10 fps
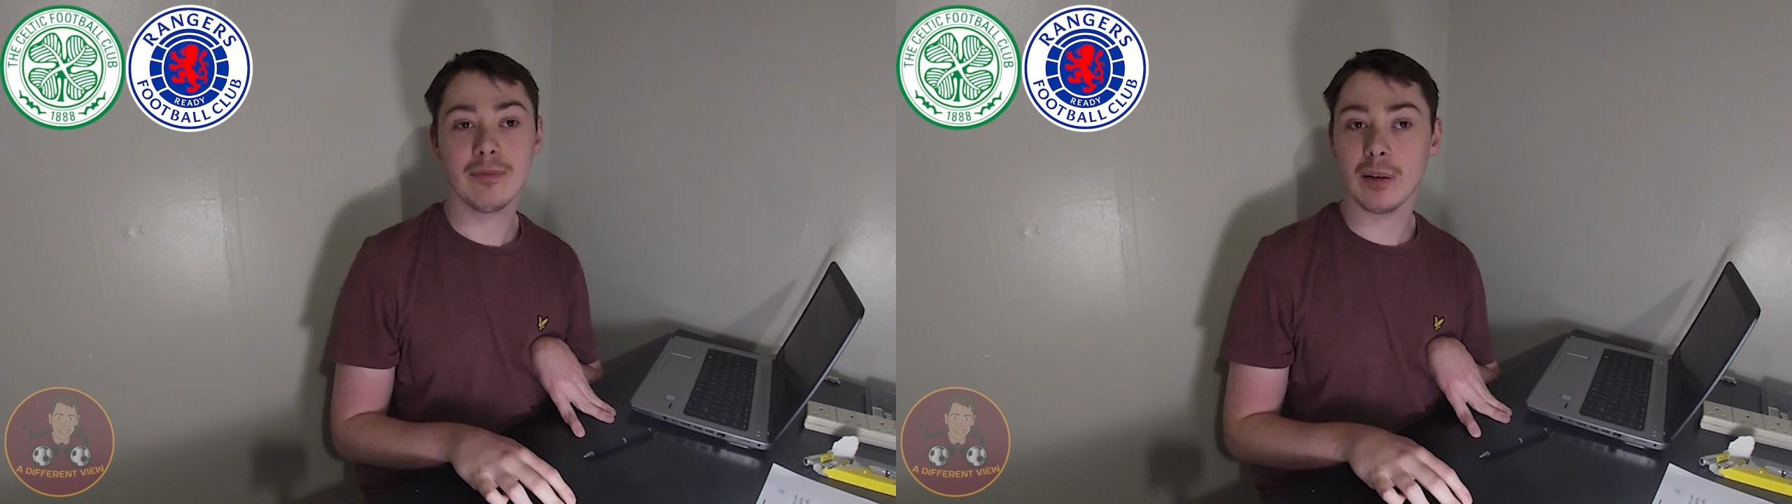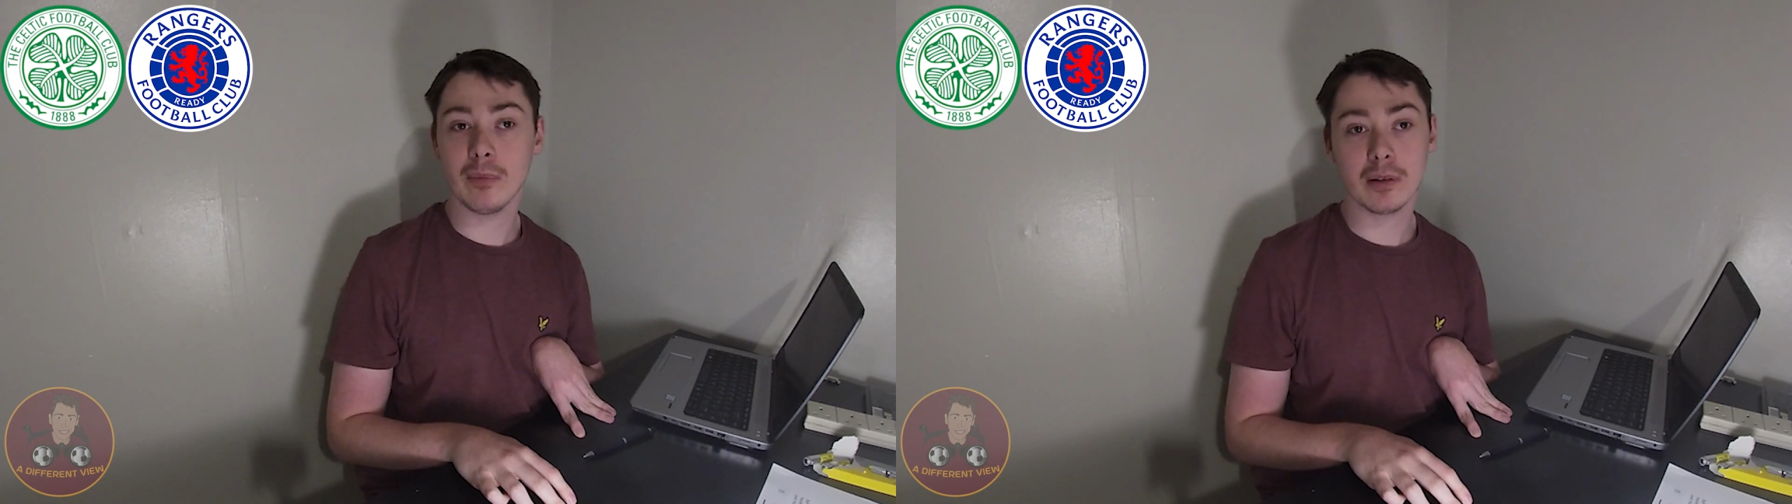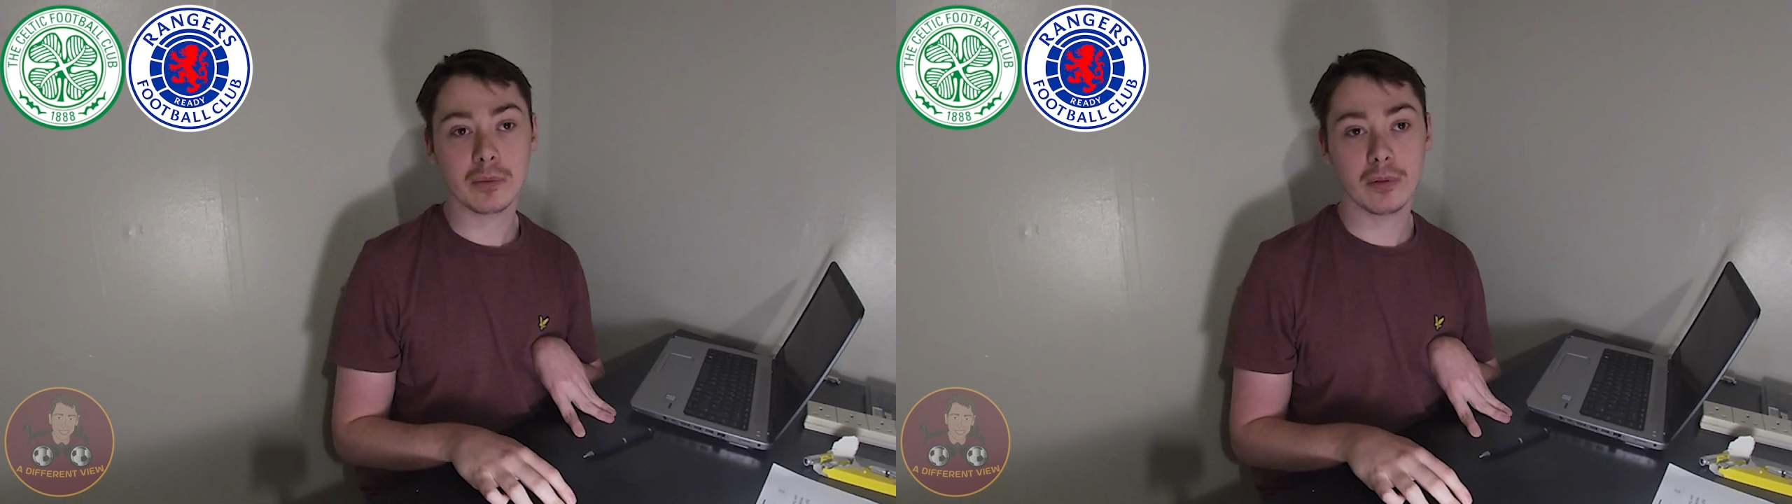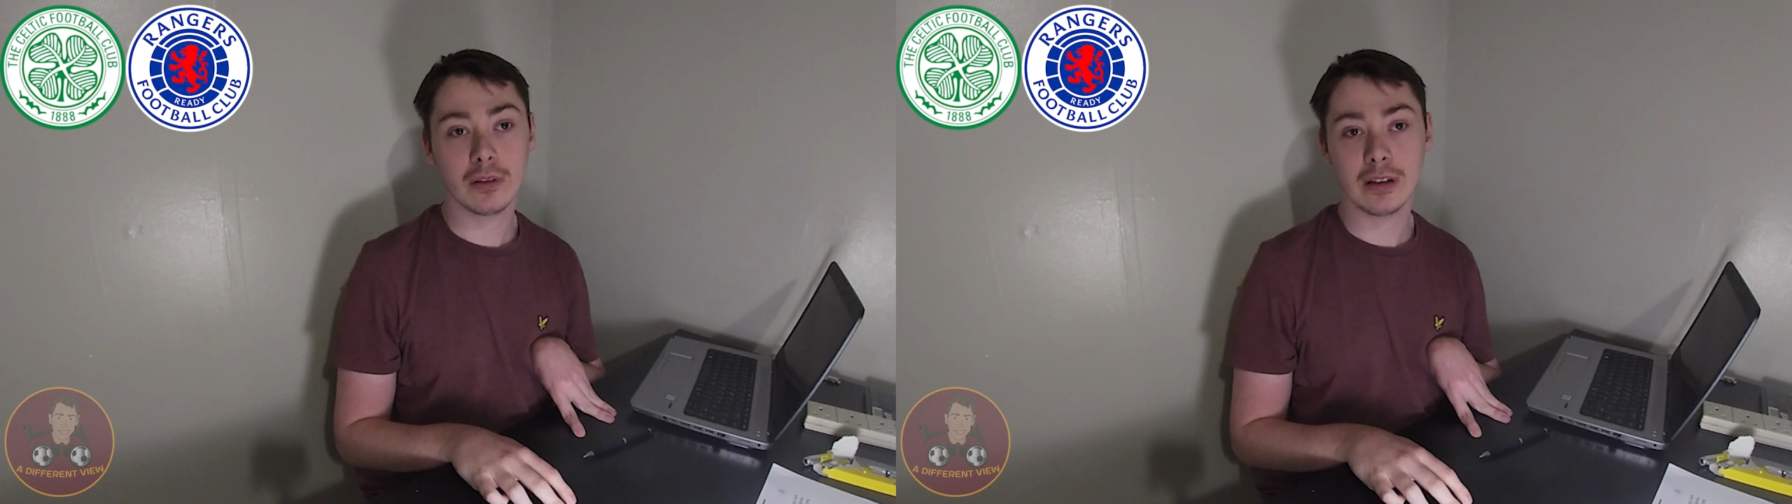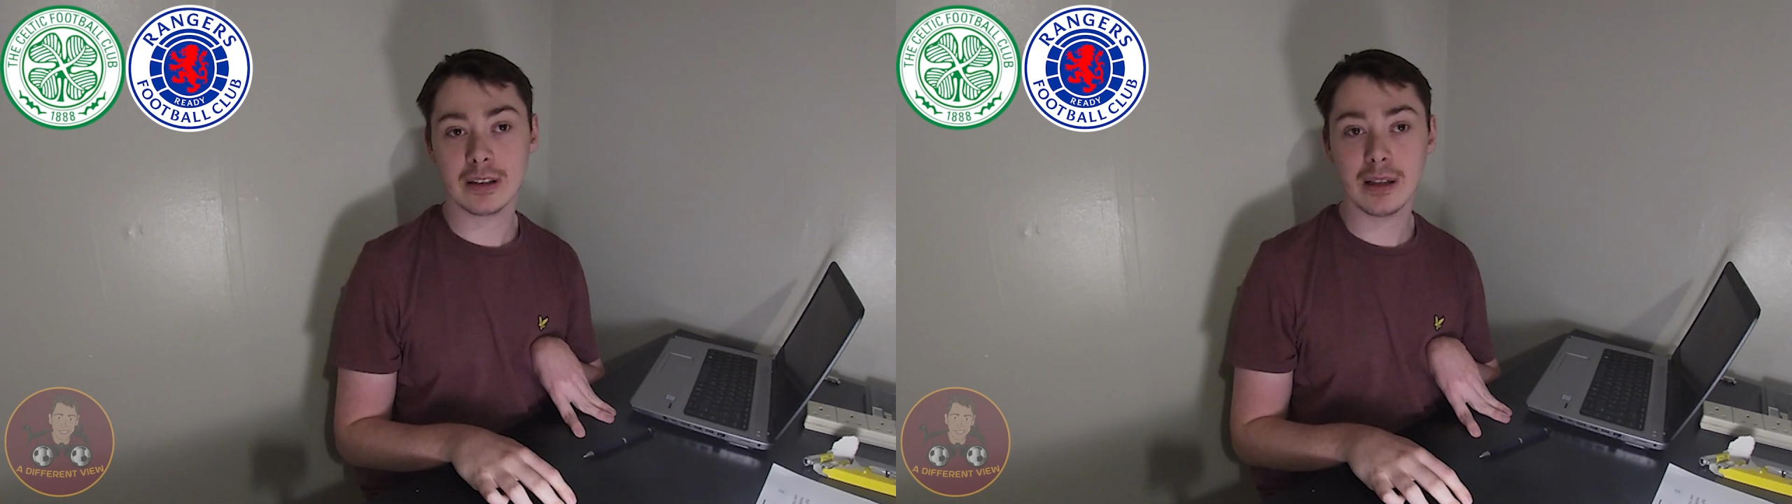for much more of
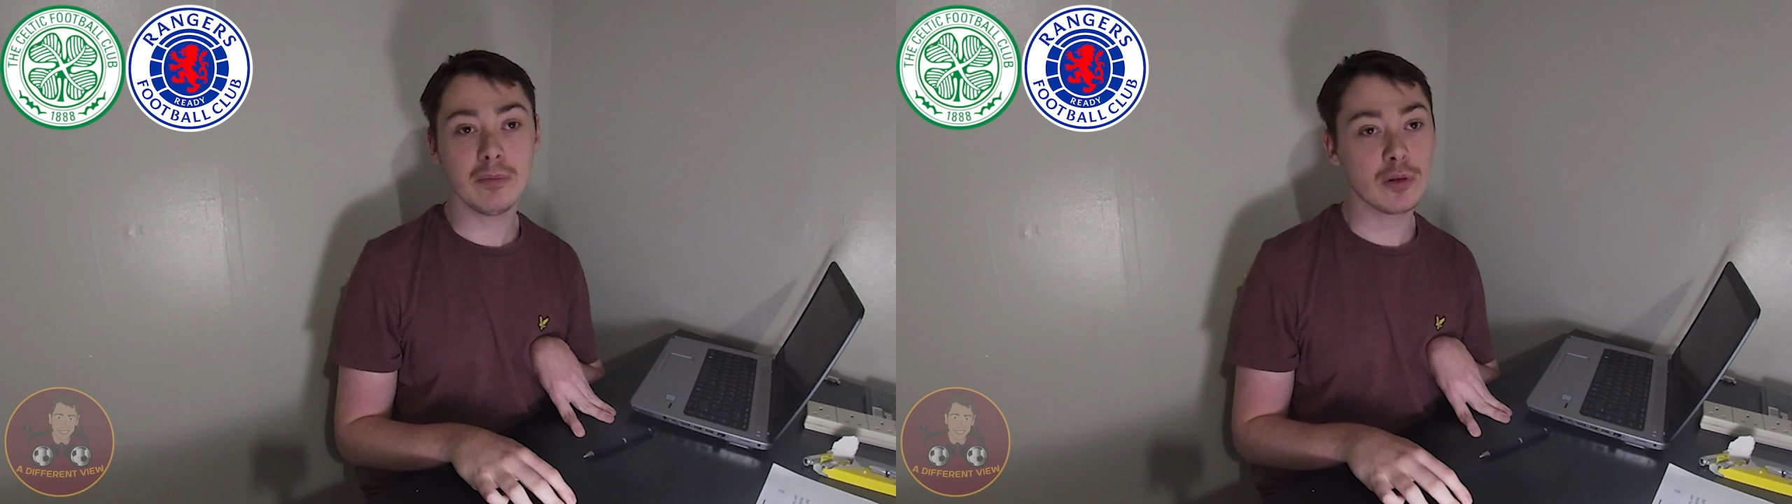the same.